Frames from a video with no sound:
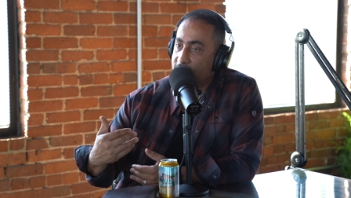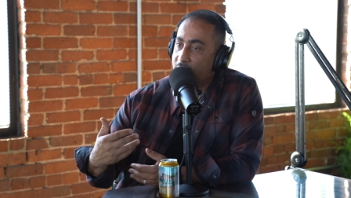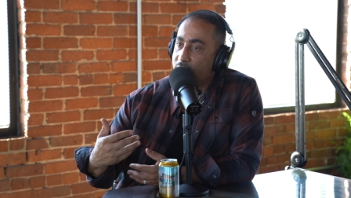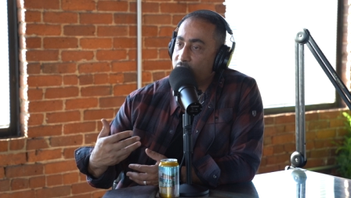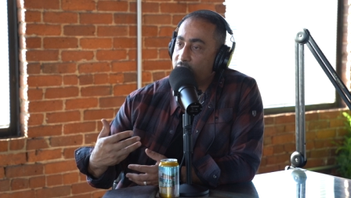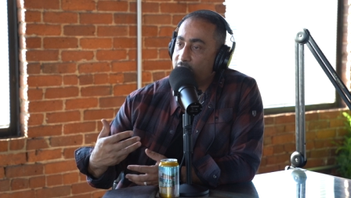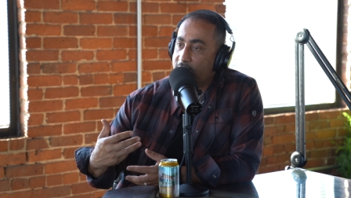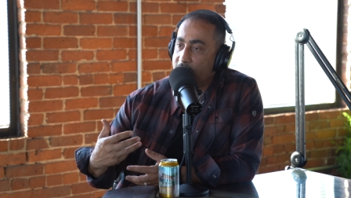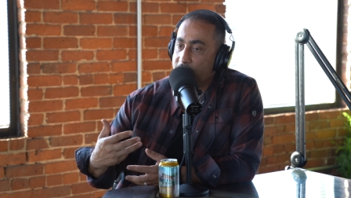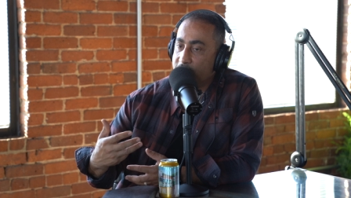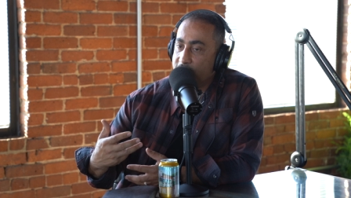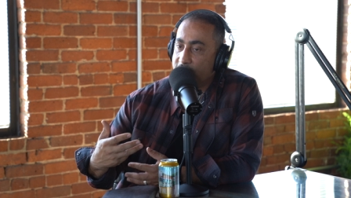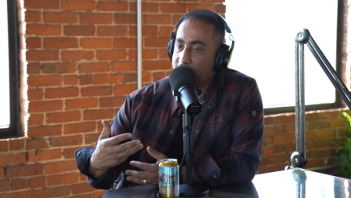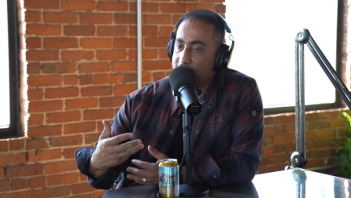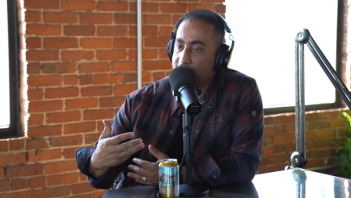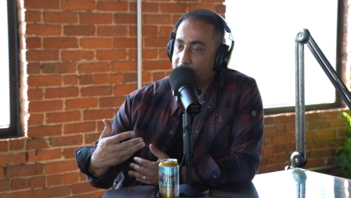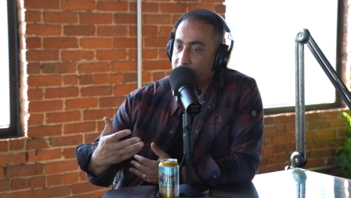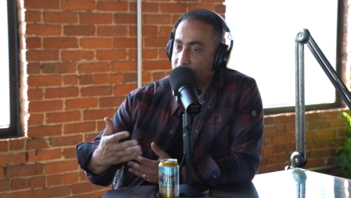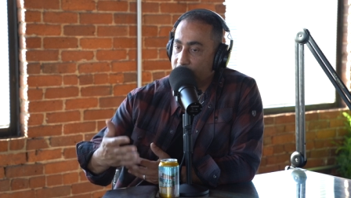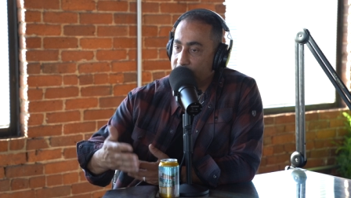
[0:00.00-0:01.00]
How can I be
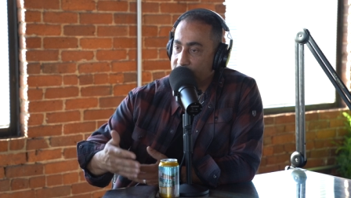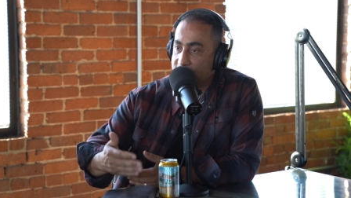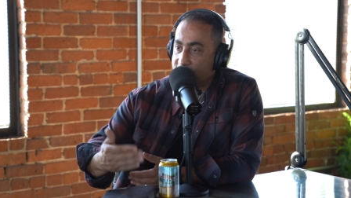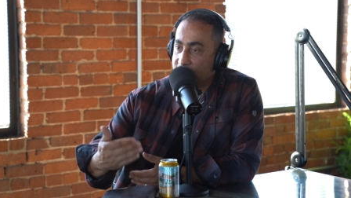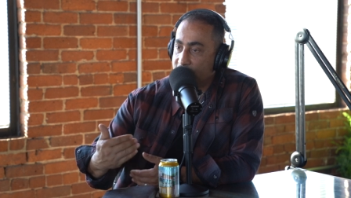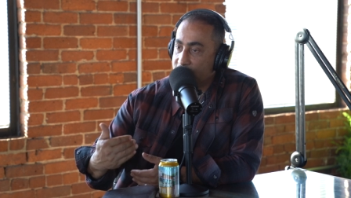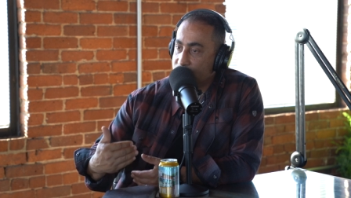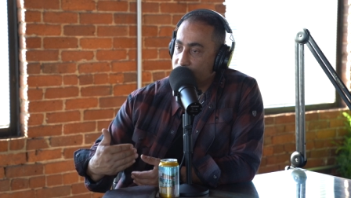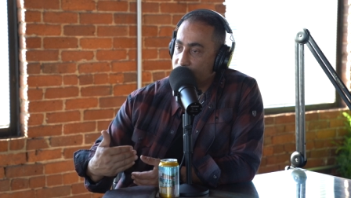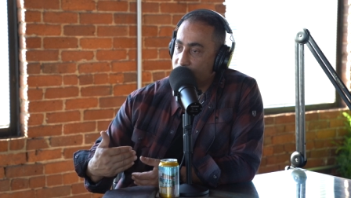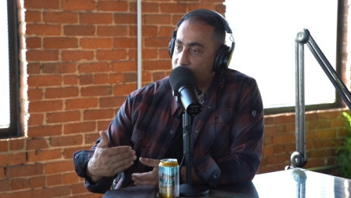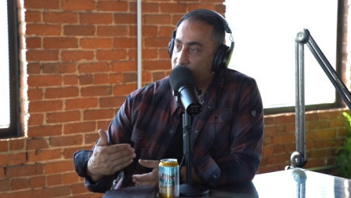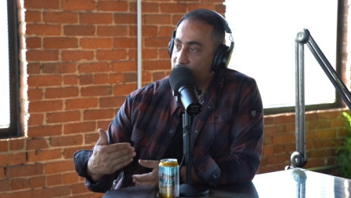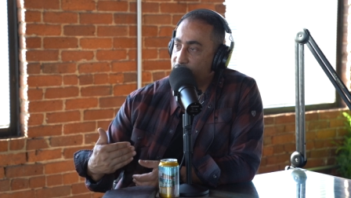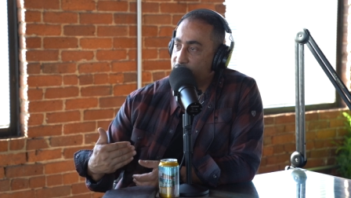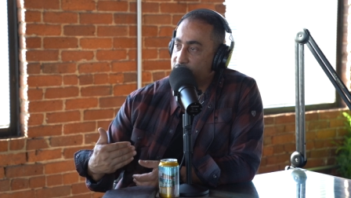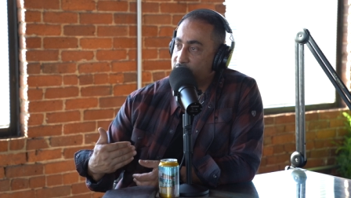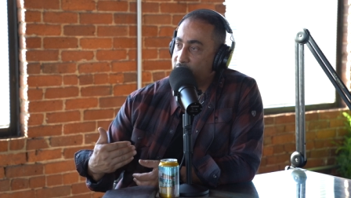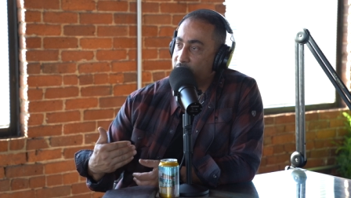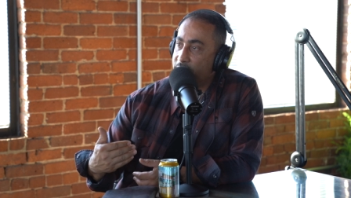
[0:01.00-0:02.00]
that blessing instrument
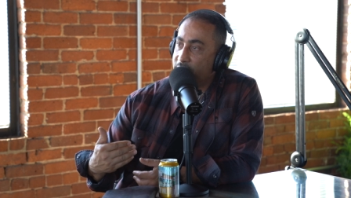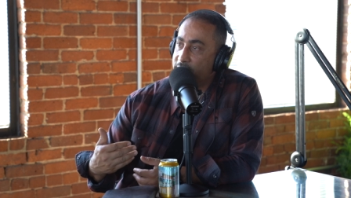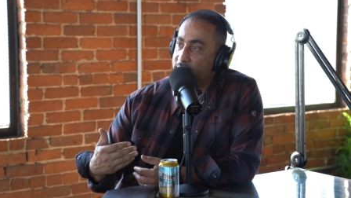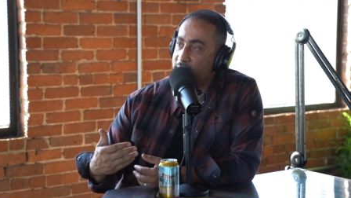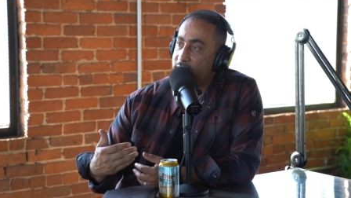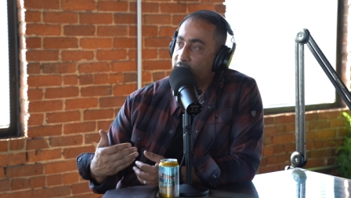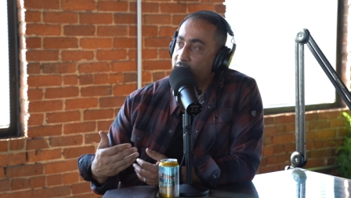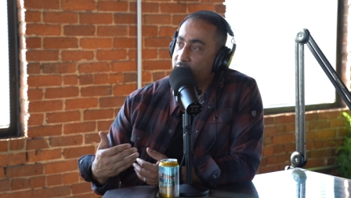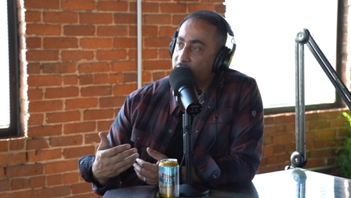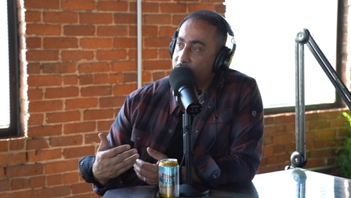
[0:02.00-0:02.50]
for somebody?